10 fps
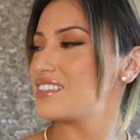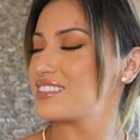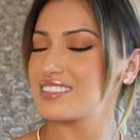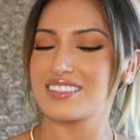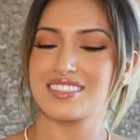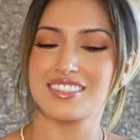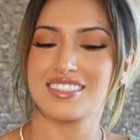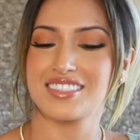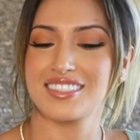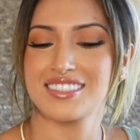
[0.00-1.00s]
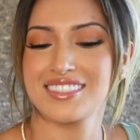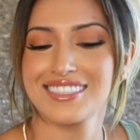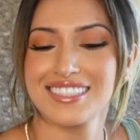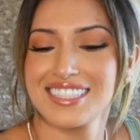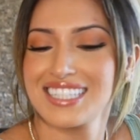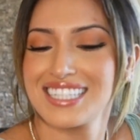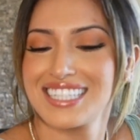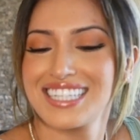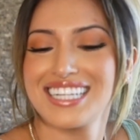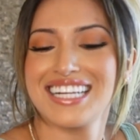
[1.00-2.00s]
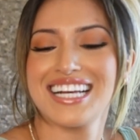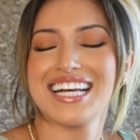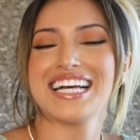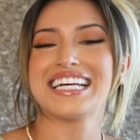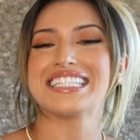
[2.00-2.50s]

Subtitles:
No words are spoken by the person on screen.